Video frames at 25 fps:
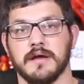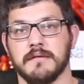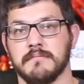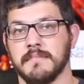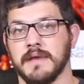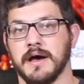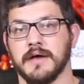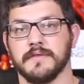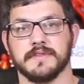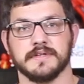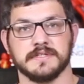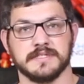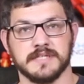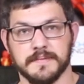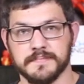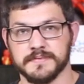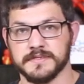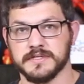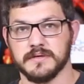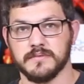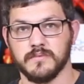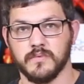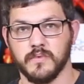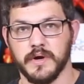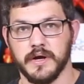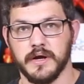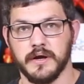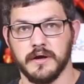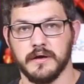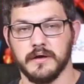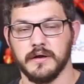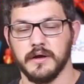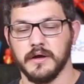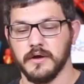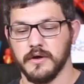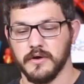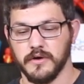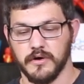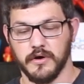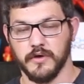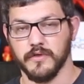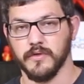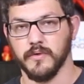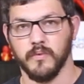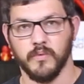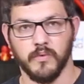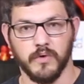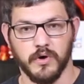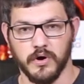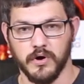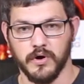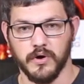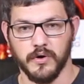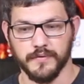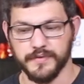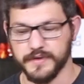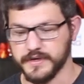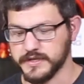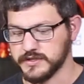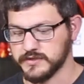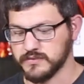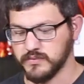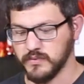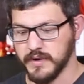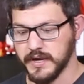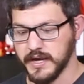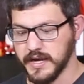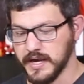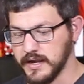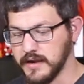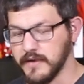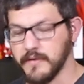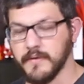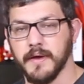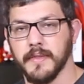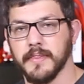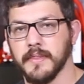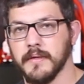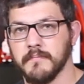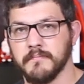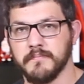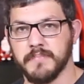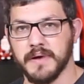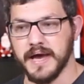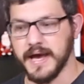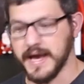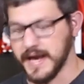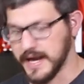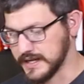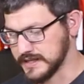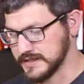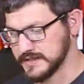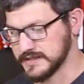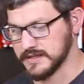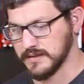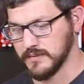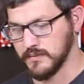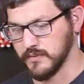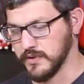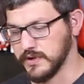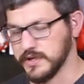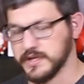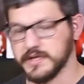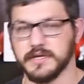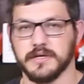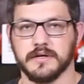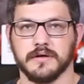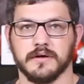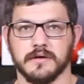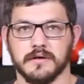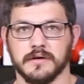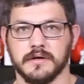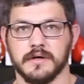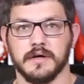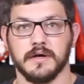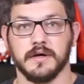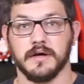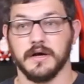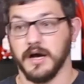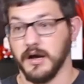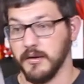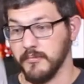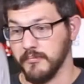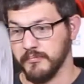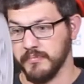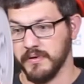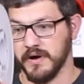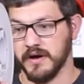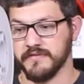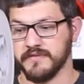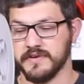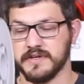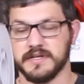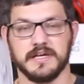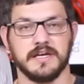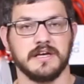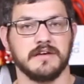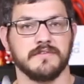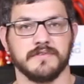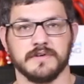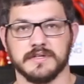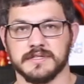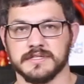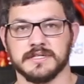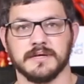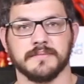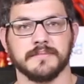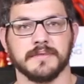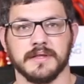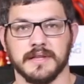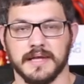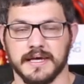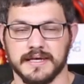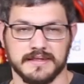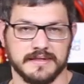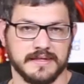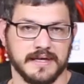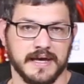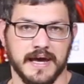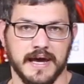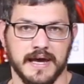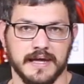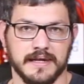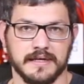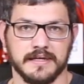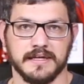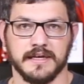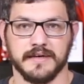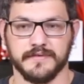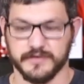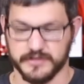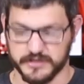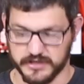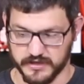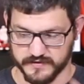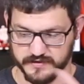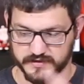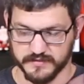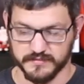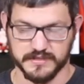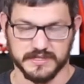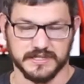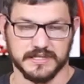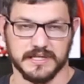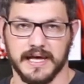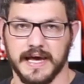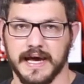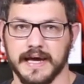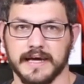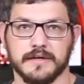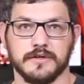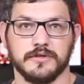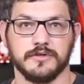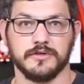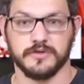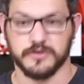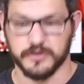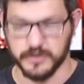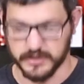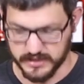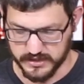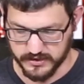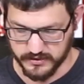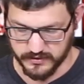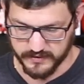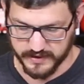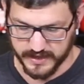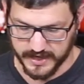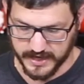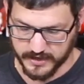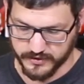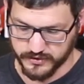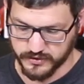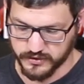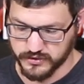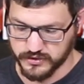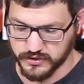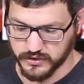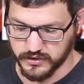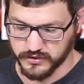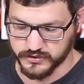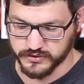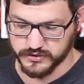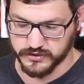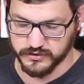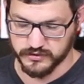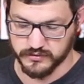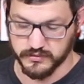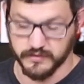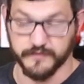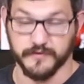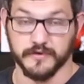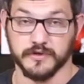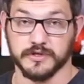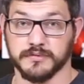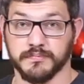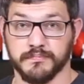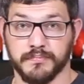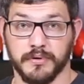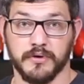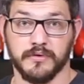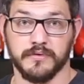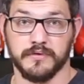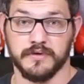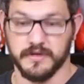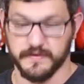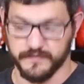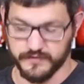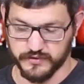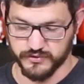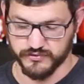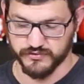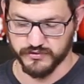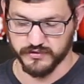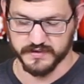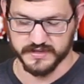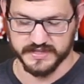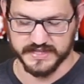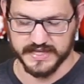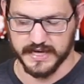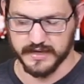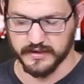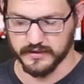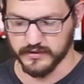and mount this up somewhere on the wall this way, or on the back somewhere here, above it even, something like that, and give yourself some slack. You could do that. You could also do reverse Bowden if you drill this out a